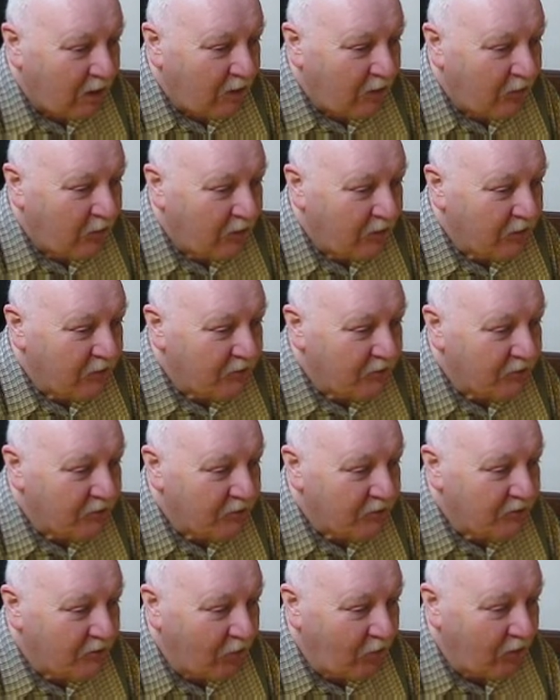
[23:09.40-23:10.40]
you'll get the
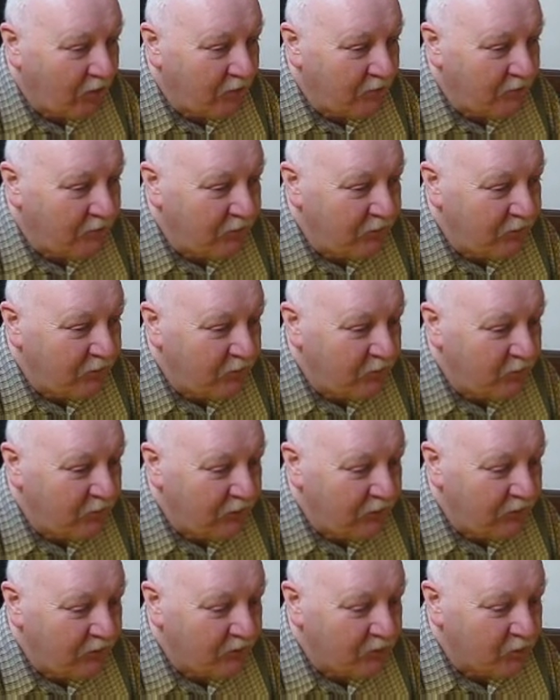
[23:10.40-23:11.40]
first volume you can
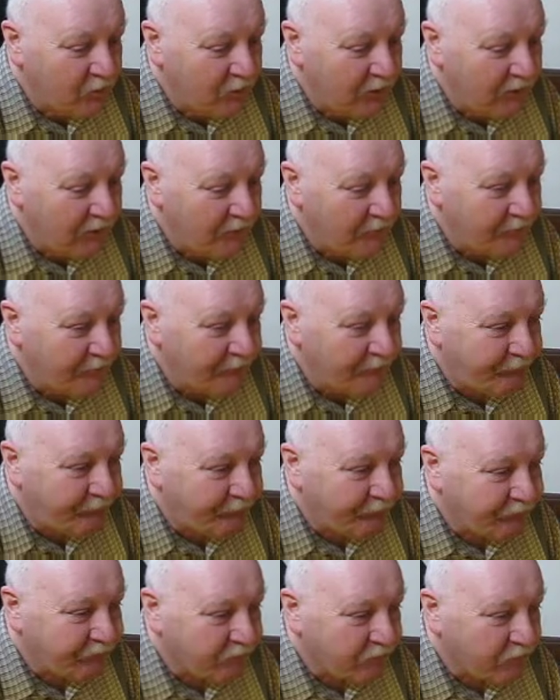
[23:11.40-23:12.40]
read this week.
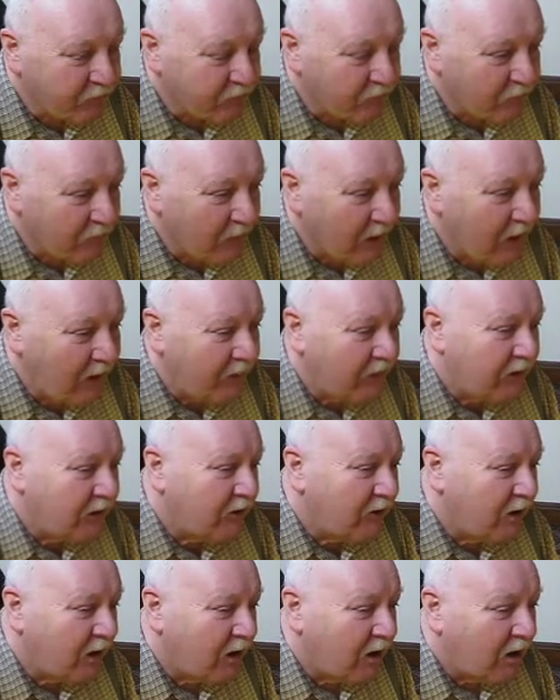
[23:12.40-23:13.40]
And
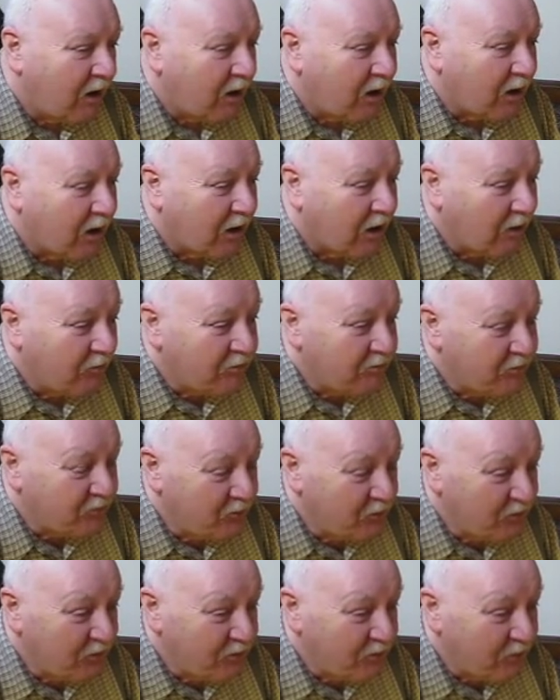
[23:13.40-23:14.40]
then a couple of
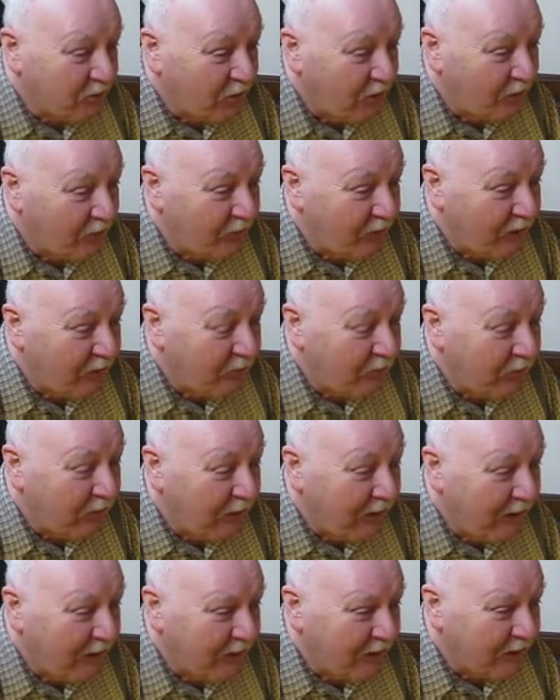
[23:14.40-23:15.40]
stories from Conrad
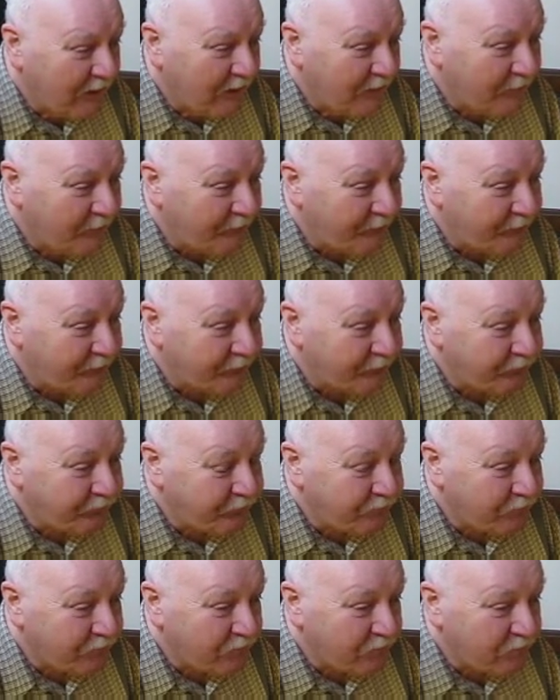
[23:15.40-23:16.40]
Black.
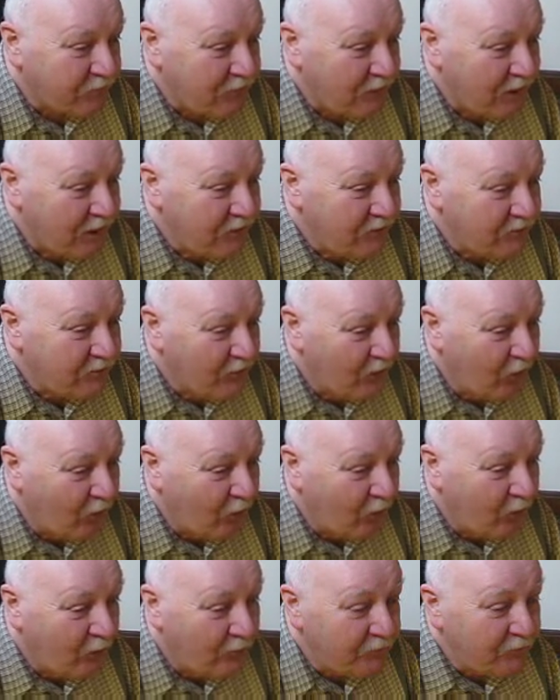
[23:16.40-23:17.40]
It's
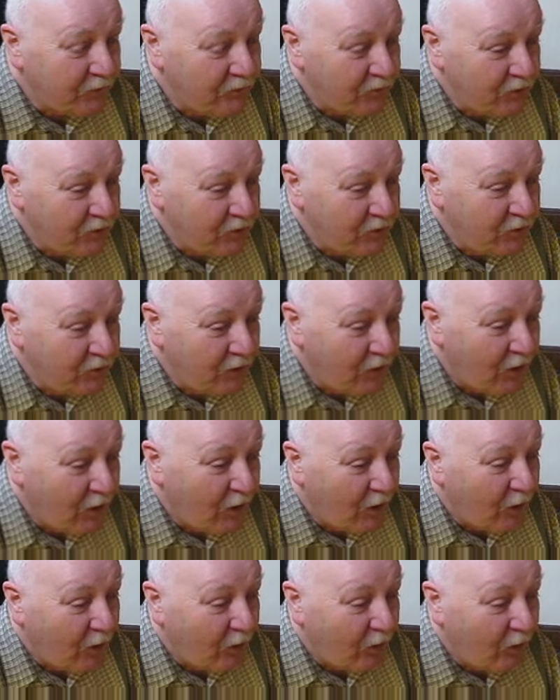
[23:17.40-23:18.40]
long overdue.
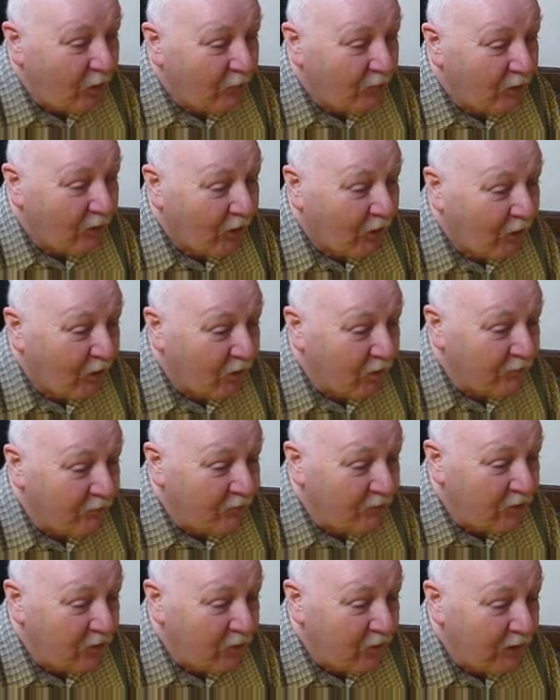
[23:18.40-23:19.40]
Overhaul
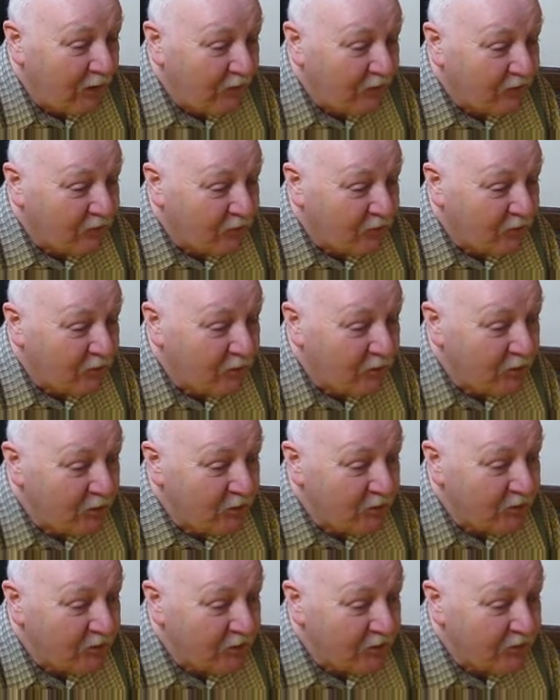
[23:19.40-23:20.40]
of US
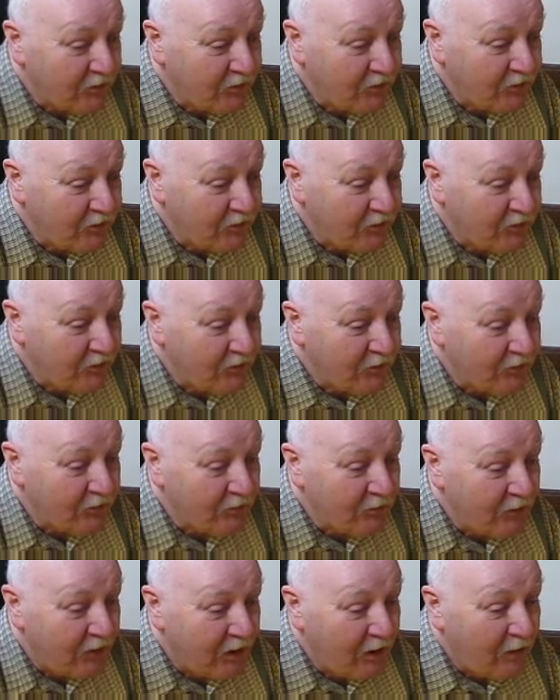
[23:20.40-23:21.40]
criminal justice
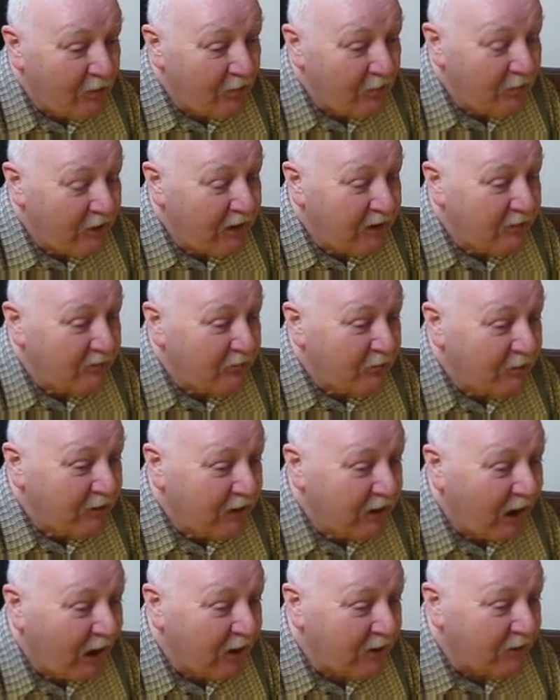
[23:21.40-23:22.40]
system may have
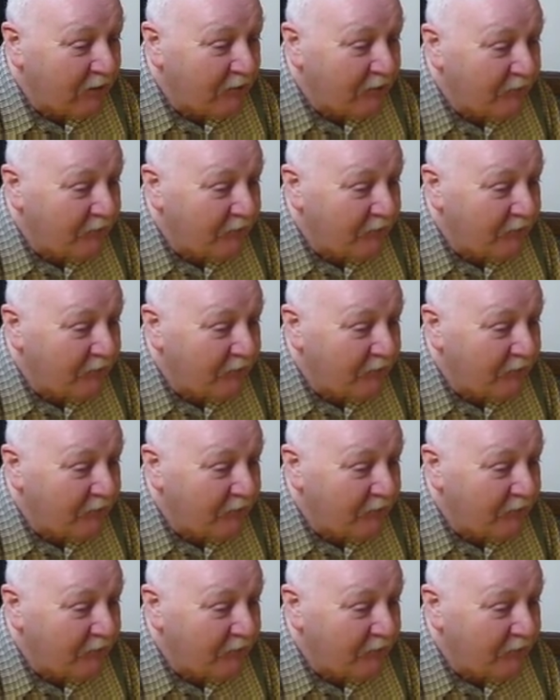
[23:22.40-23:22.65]
begun.